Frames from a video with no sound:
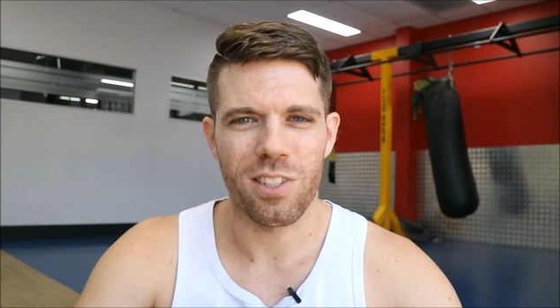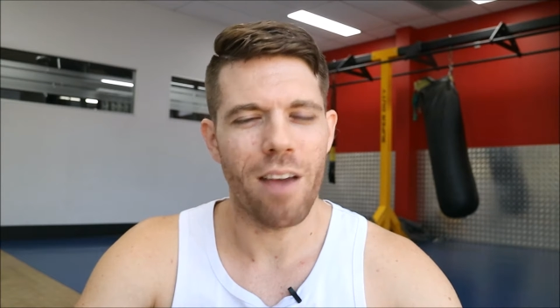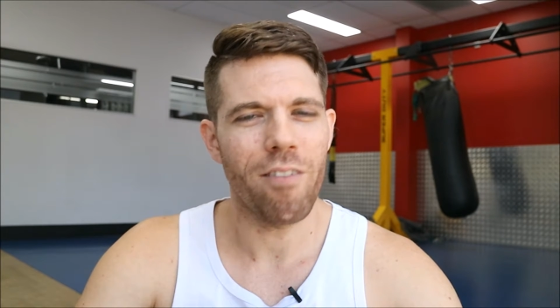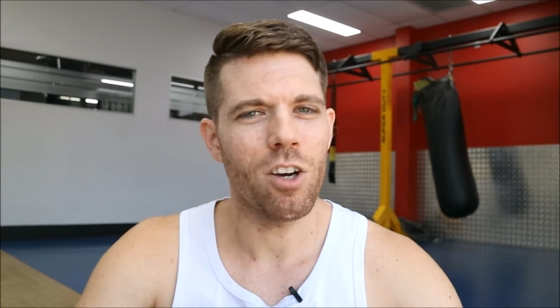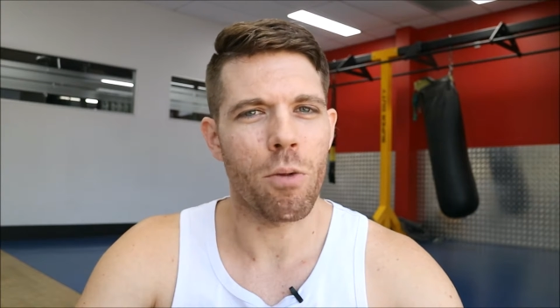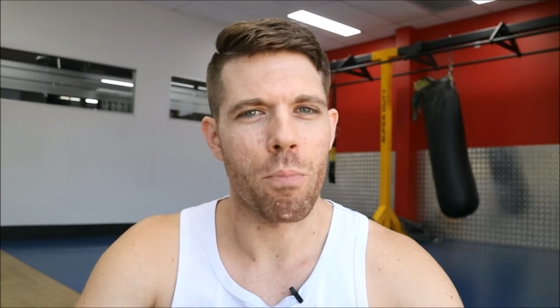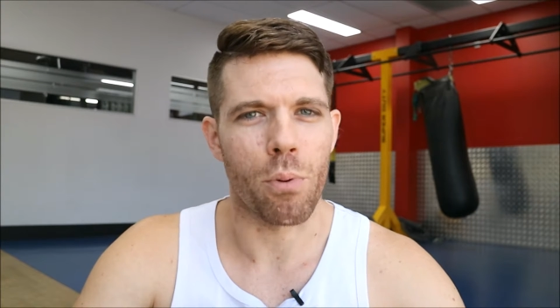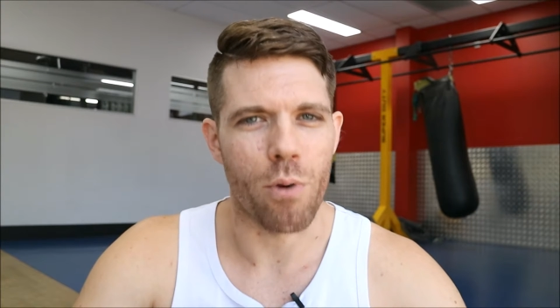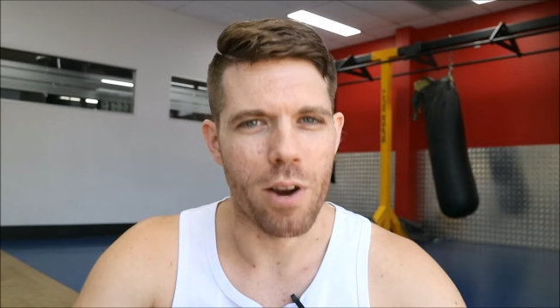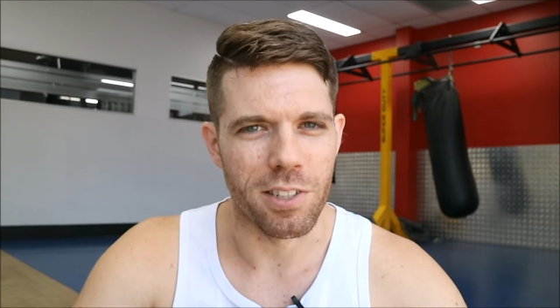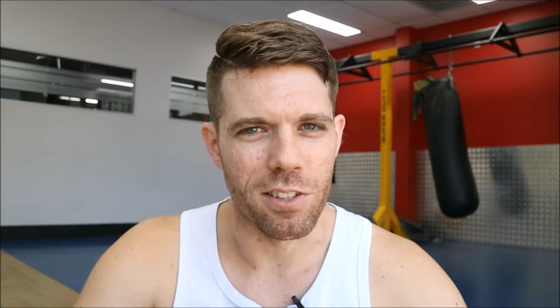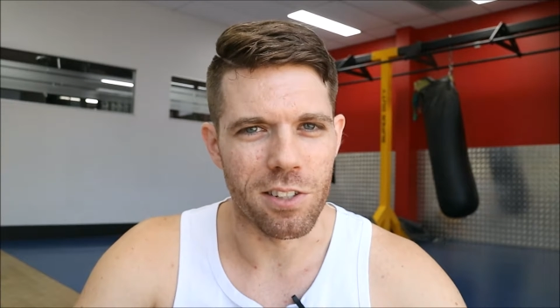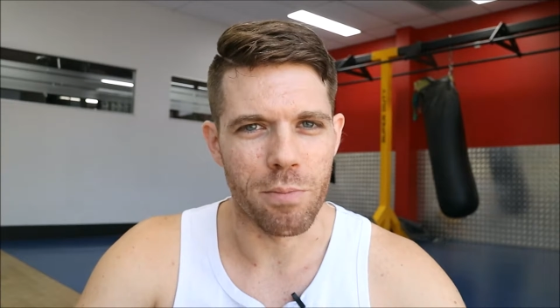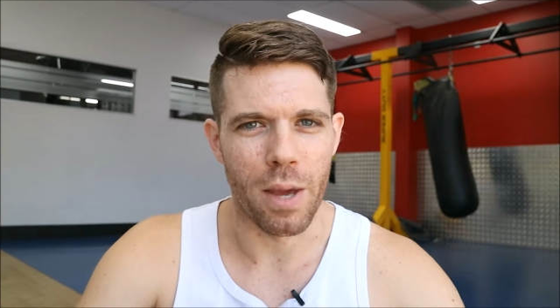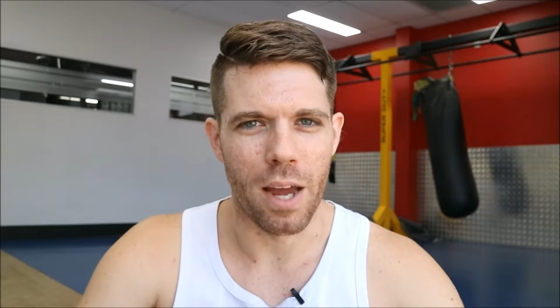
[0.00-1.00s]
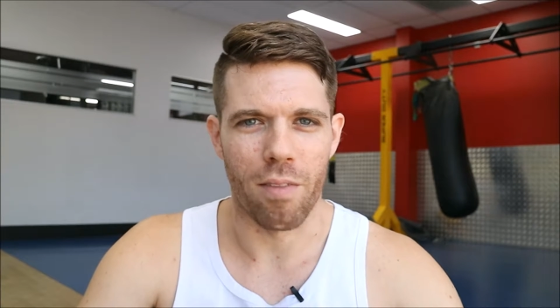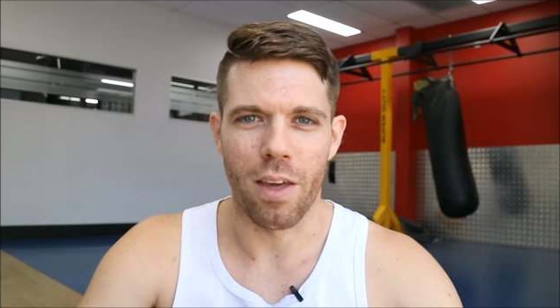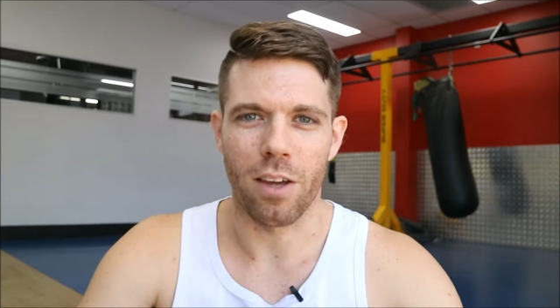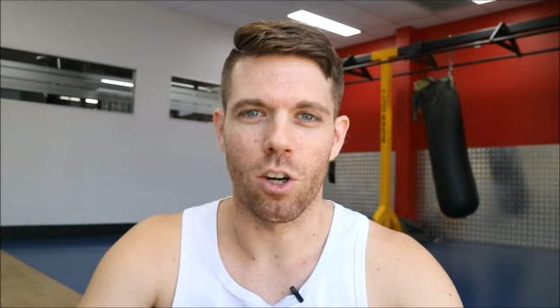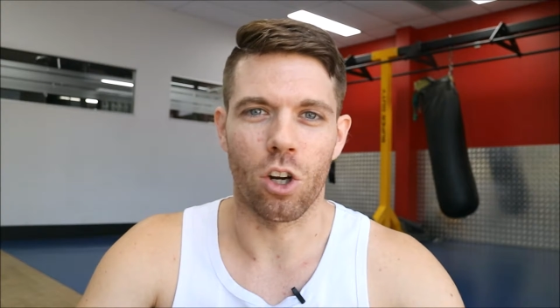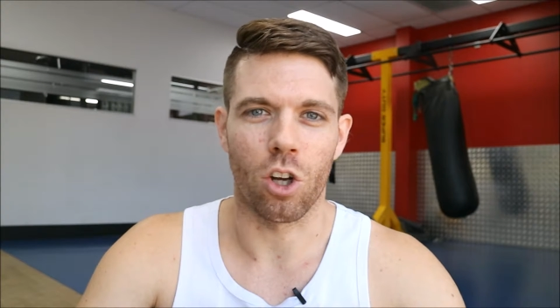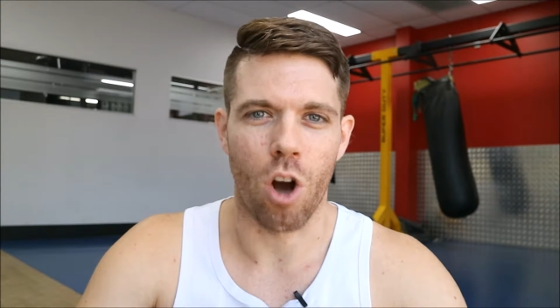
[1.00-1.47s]
they've got a presence about them,
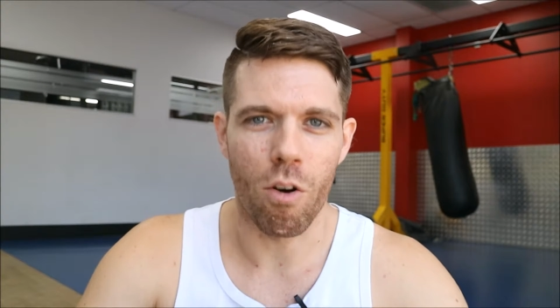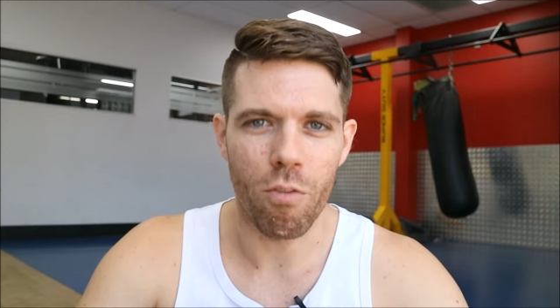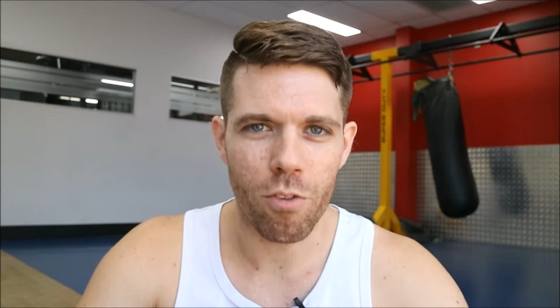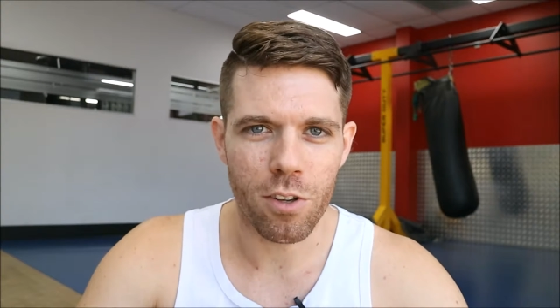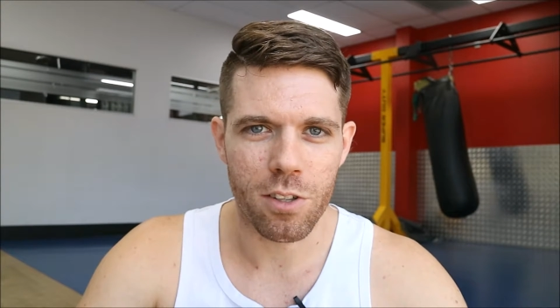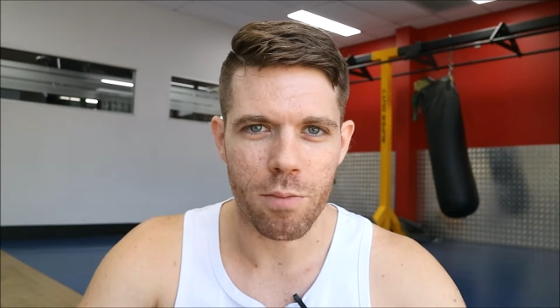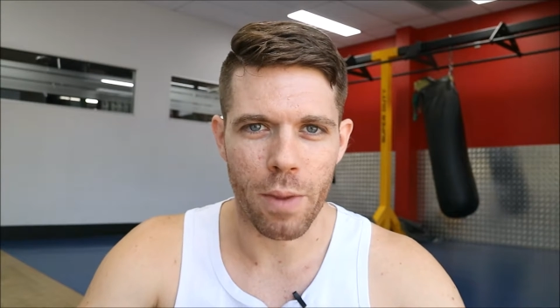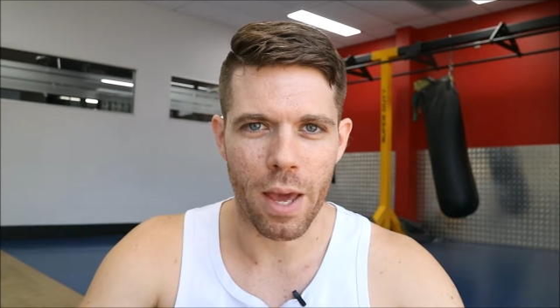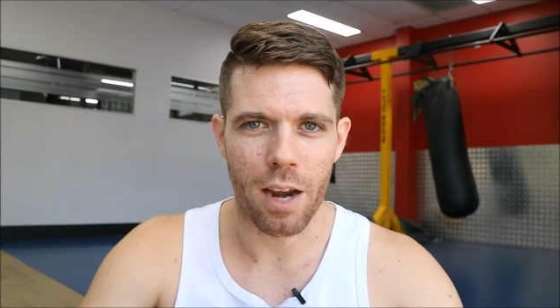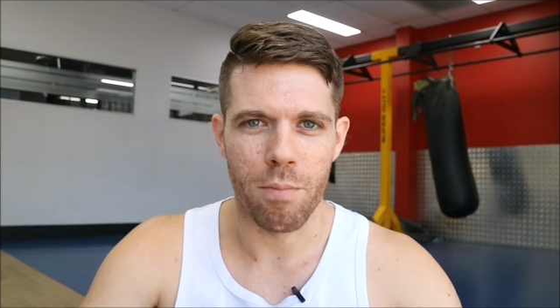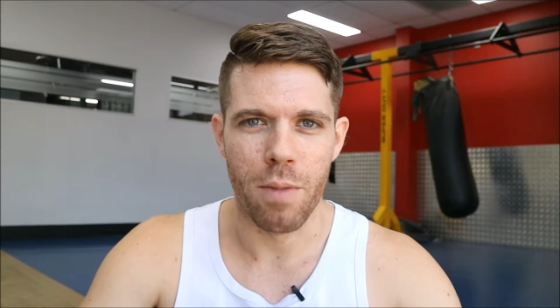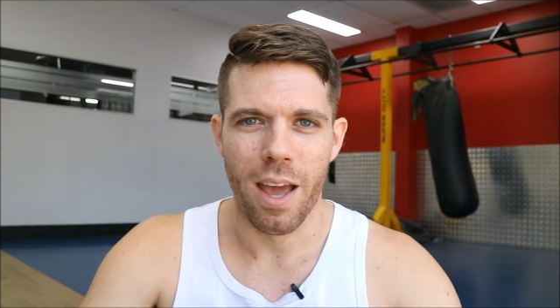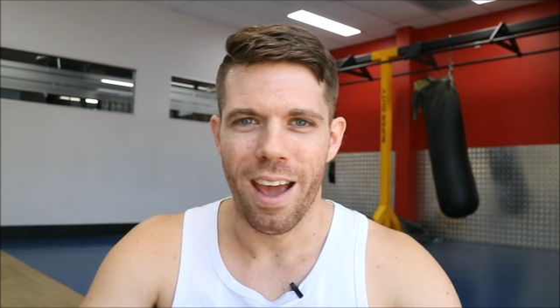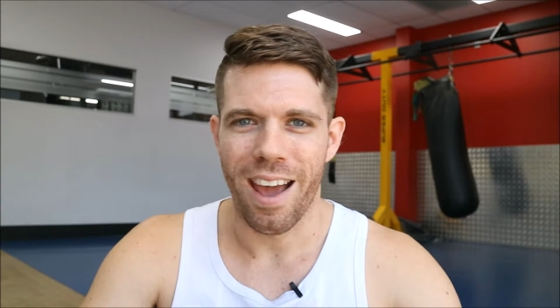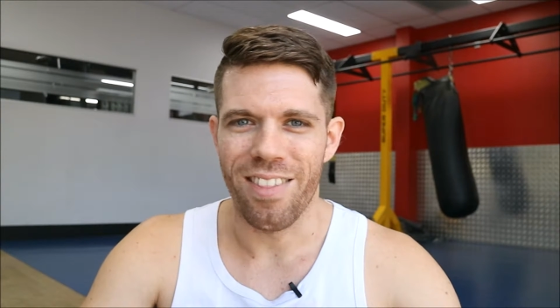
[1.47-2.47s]
they've got a confidence about them,